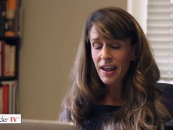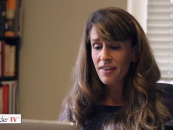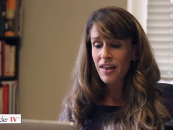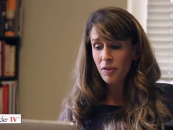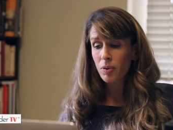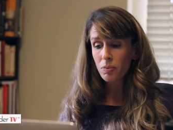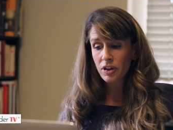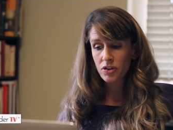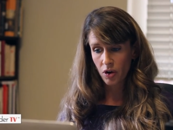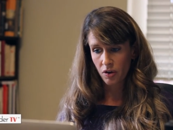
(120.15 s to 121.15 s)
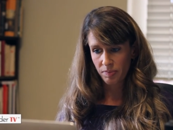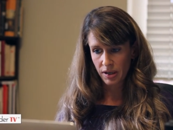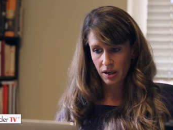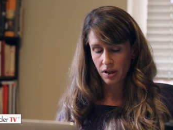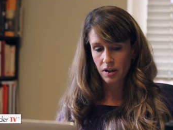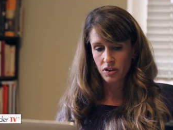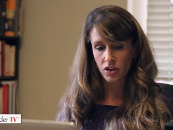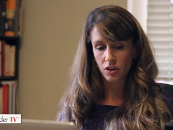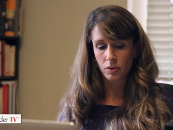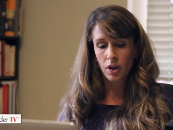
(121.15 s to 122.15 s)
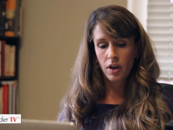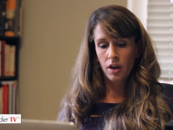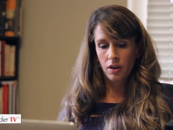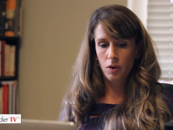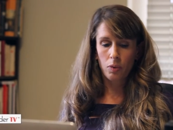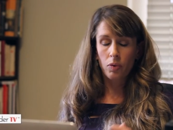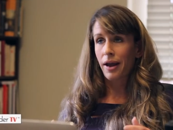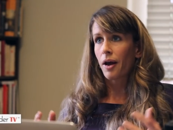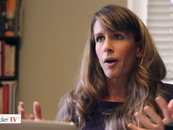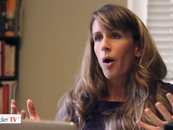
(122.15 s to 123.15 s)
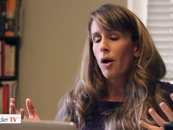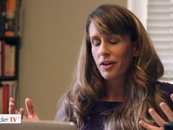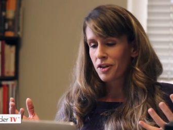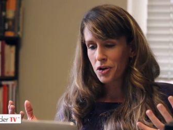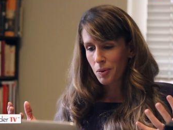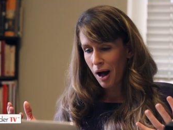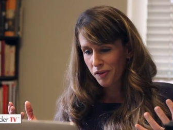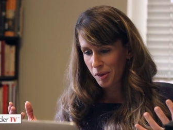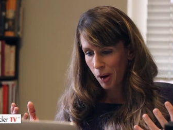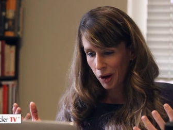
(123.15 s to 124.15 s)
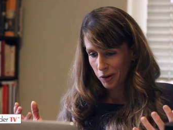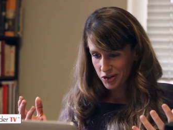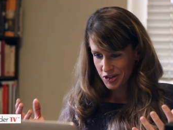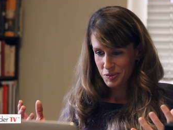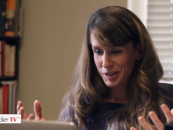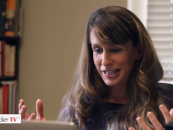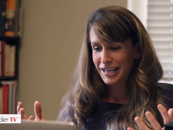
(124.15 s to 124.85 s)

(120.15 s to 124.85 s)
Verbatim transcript: And that's what really drove me to to you know, I, I call it the new alpha model just because we